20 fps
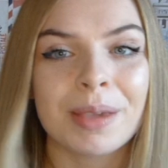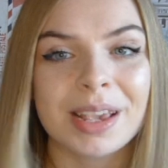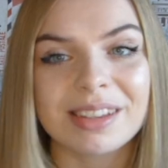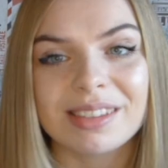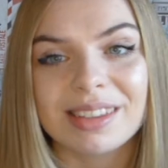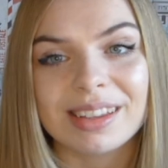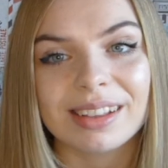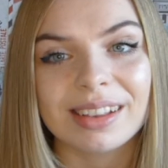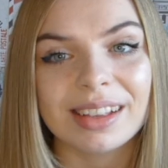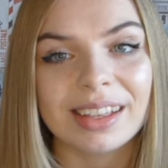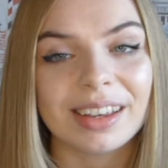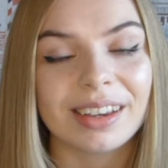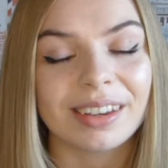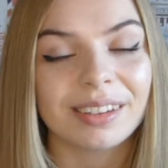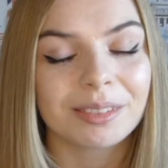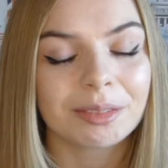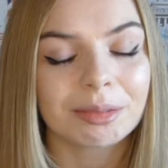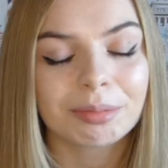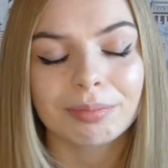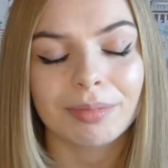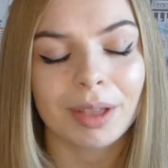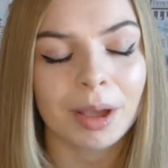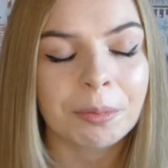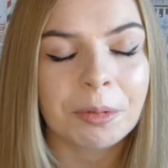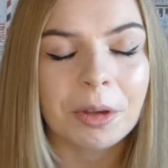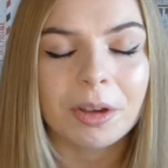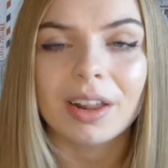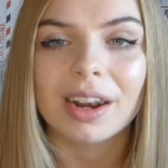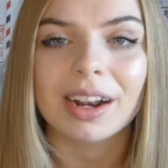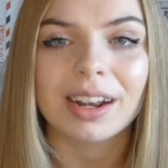basically,
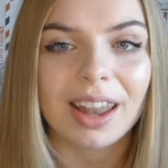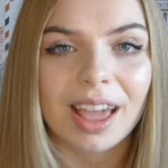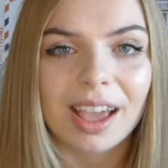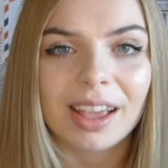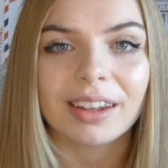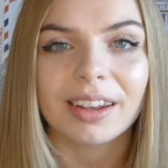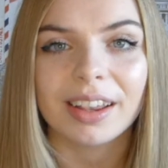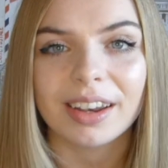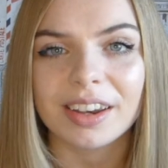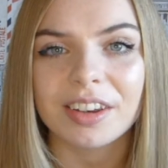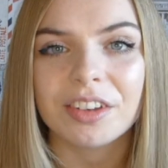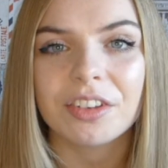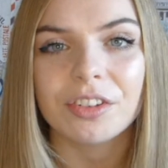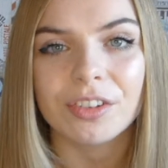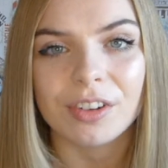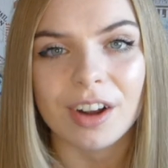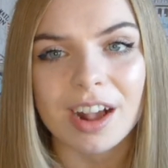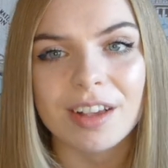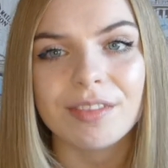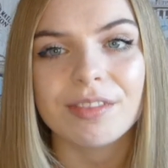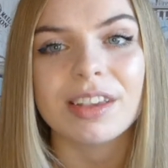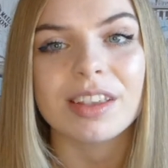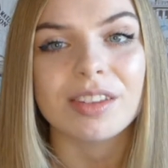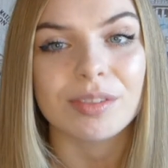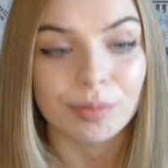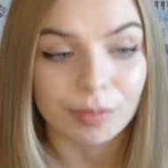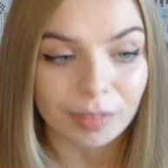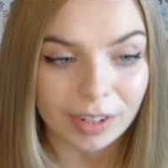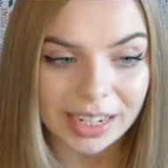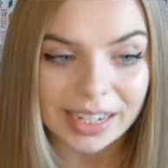I'm not gonna lie, learning to drive
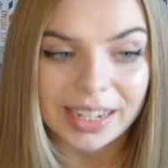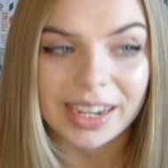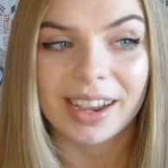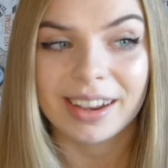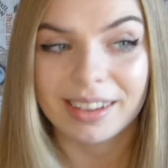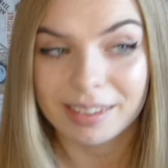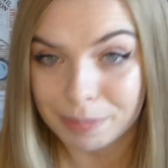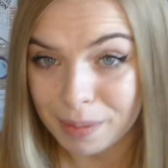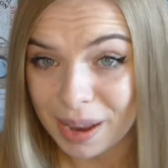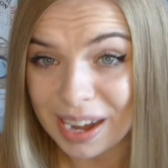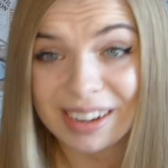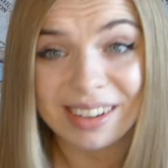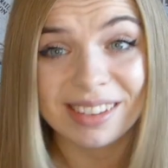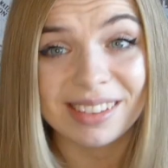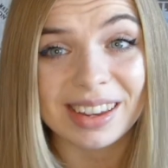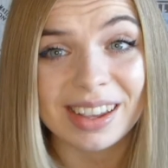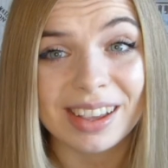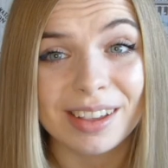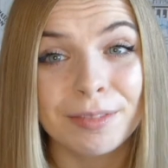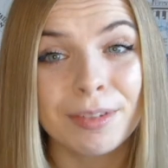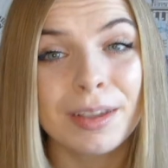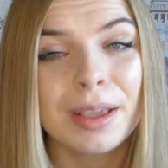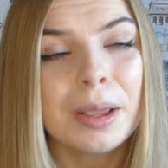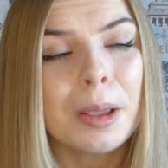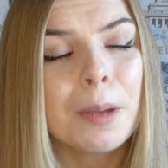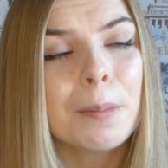is really expensive,